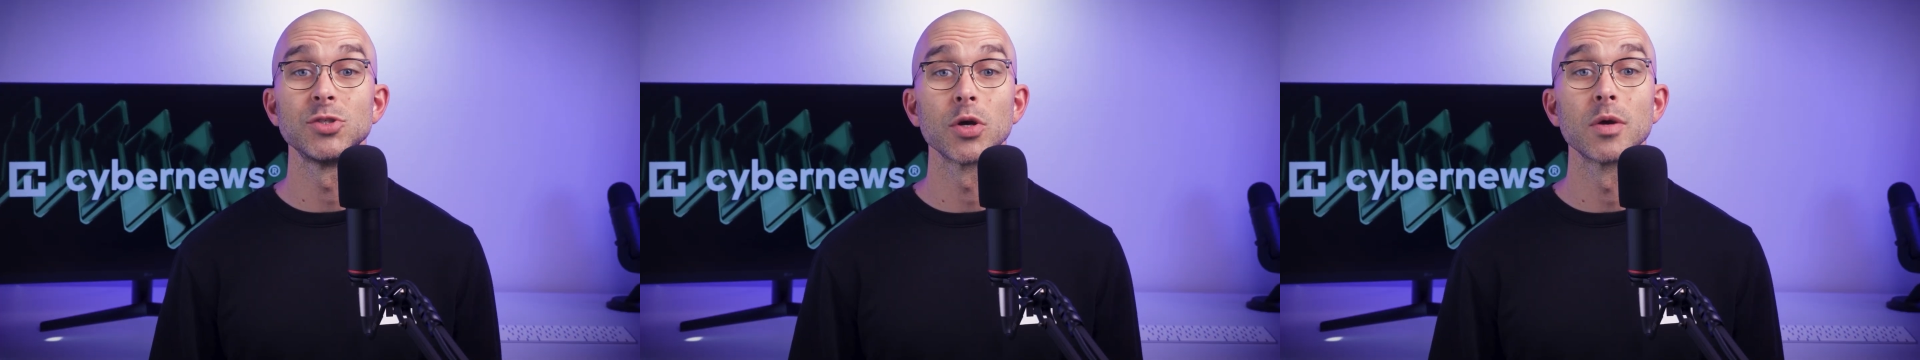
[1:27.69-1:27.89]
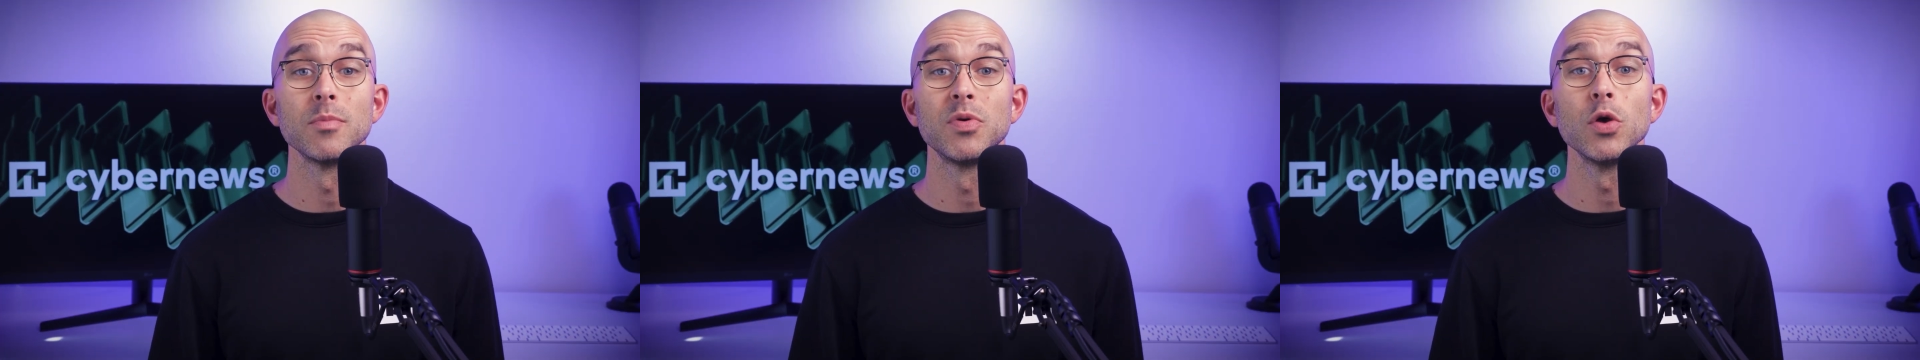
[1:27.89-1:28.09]

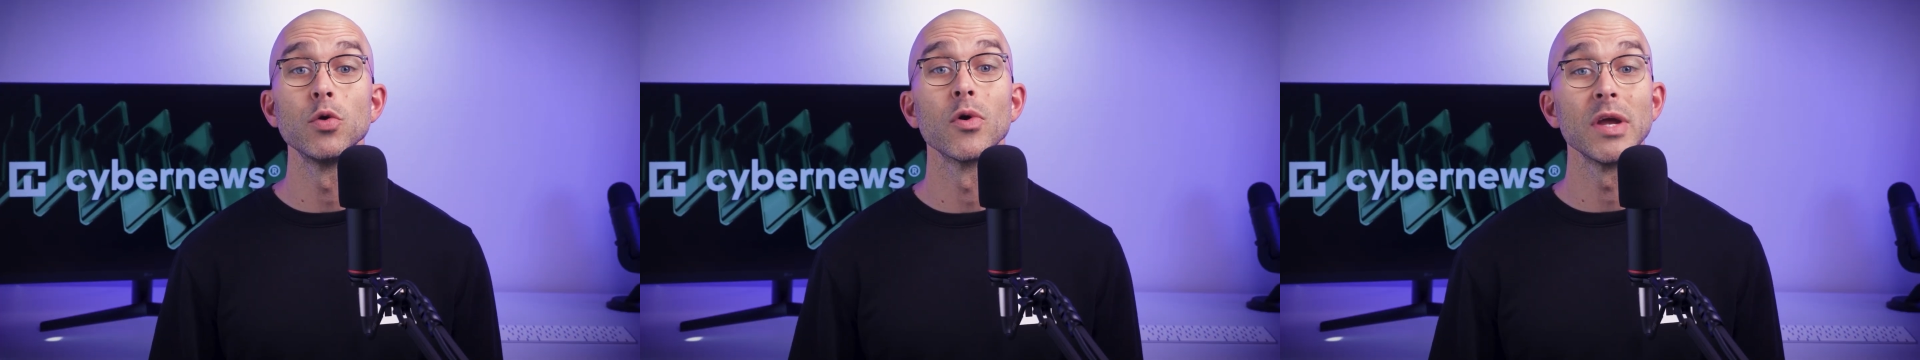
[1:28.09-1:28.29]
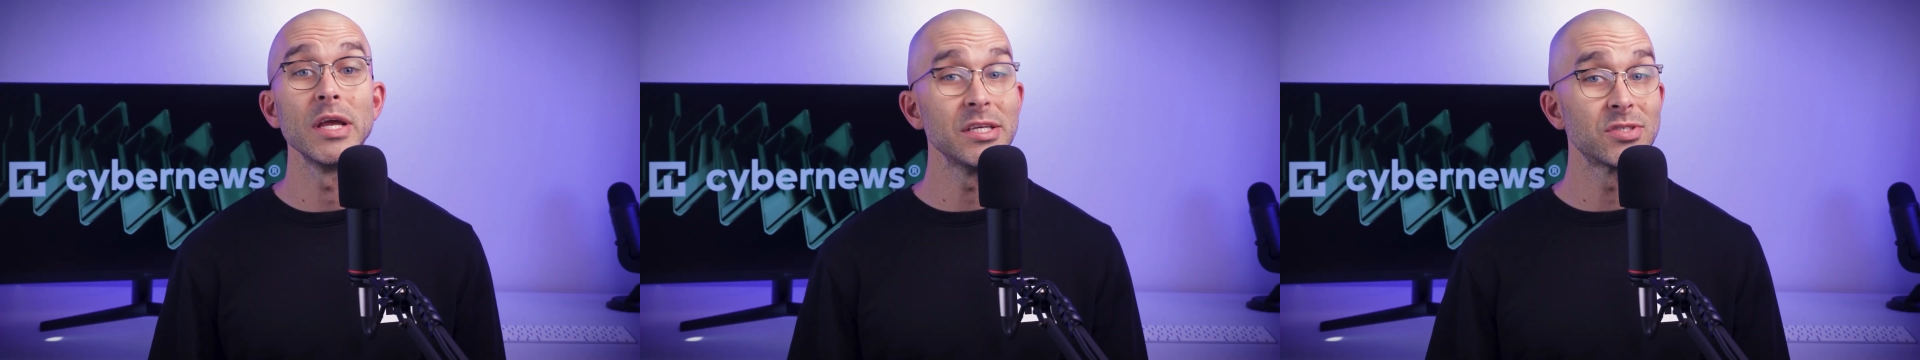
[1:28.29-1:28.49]
your
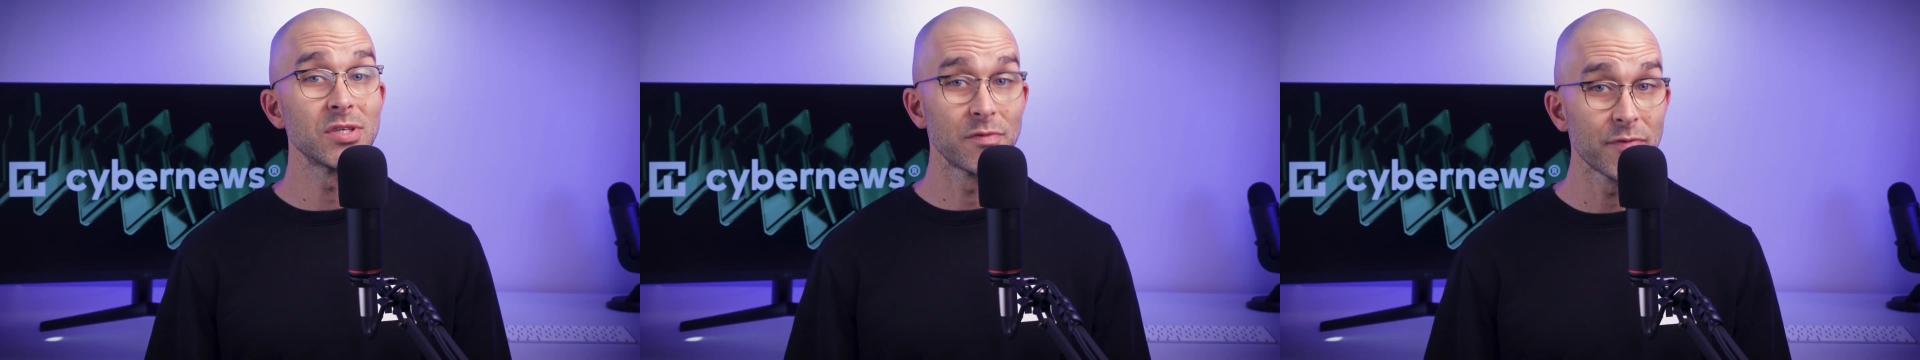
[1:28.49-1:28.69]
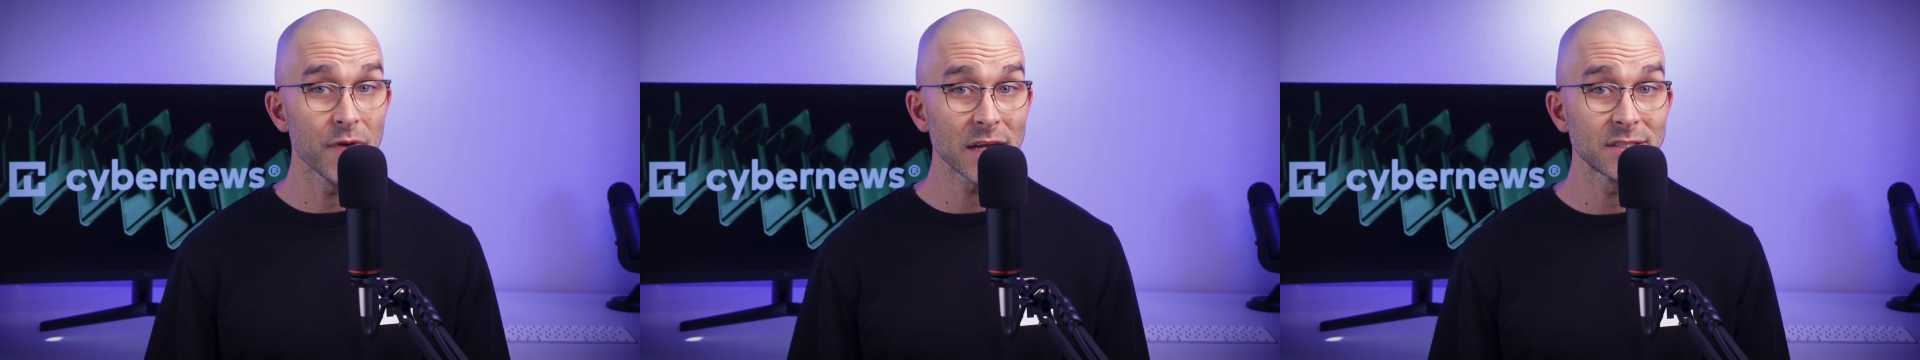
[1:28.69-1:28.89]
computer is
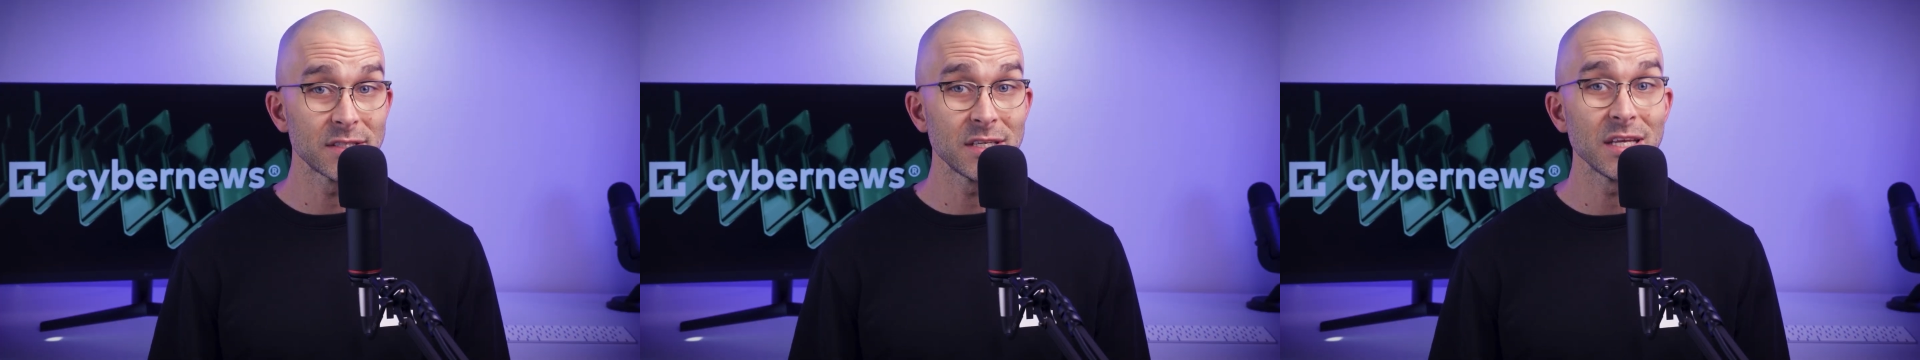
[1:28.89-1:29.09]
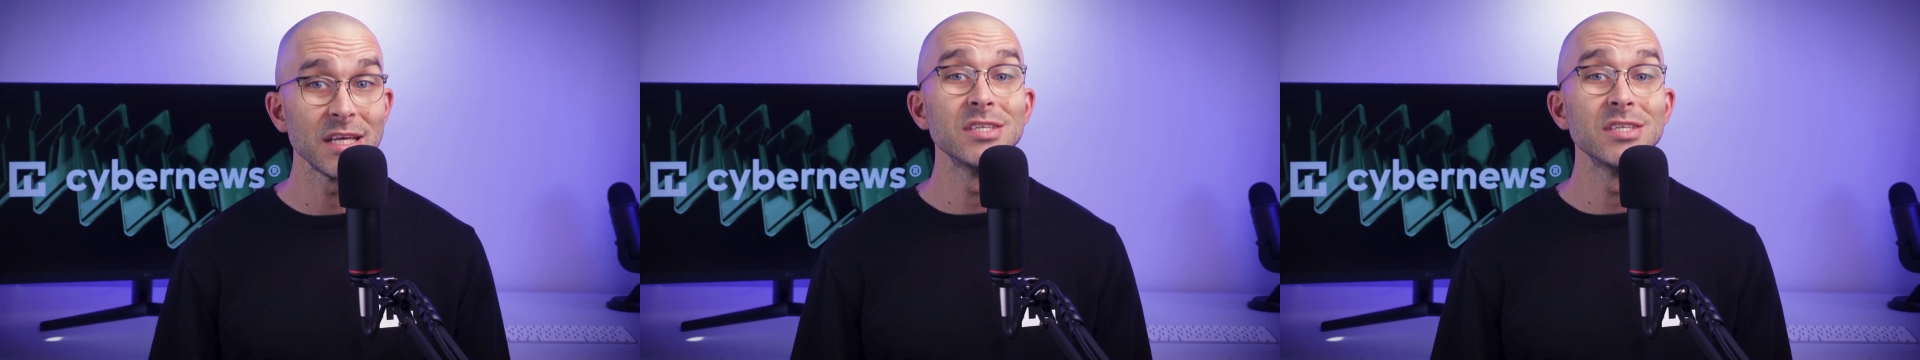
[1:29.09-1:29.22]
infected